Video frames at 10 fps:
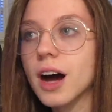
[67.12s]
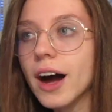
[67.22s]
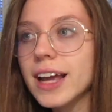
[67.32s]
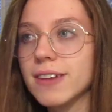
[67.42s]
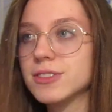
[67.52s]

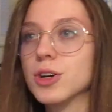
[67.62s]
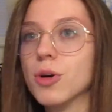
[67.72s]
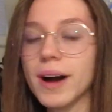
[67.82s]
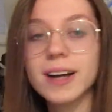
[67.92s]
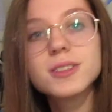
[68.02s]
I have to go
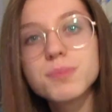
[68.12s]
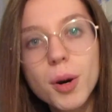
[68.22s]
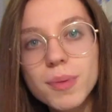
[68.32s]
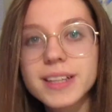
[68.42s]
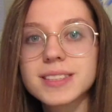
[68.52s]
back to
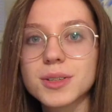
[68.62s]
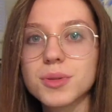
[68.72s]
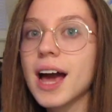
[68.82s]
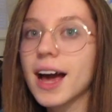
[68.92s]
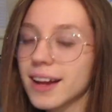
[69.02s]
public
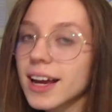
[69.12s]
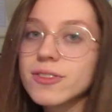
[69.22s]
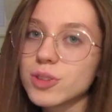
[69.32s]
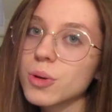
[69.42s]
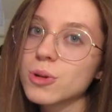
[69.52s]
school and I
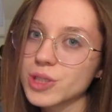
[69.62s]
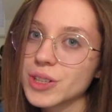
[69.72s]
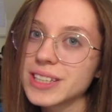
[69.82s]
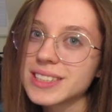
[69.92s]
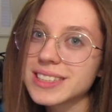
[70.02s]
have no
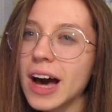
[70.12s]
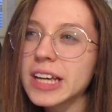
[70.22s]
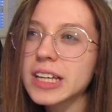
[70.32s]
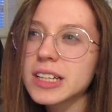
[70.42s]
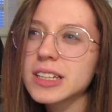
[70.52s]
choice.
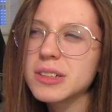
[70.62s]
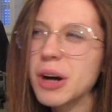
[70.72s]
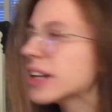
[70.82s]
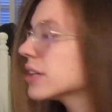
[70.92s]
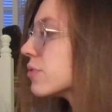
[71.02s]
I
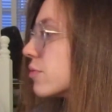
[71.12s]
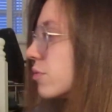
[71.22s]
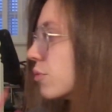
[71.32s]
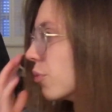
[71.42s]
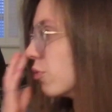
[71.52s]
kind of
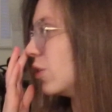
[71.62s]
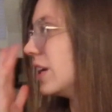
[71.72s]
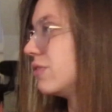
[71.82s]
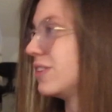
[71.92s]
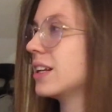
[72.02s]

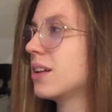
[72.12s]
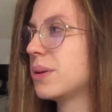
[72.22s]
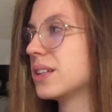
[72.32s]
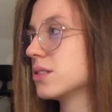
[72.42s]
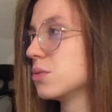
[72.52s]
really feeling a
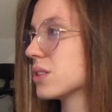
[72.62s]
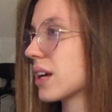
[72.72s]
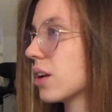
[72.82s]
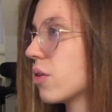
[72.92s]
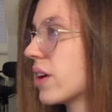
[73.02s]
bit
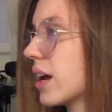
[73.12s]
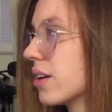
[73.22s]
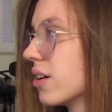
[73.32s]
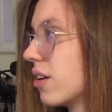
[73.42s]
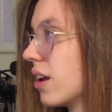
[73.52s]
suicidal over that, not gonna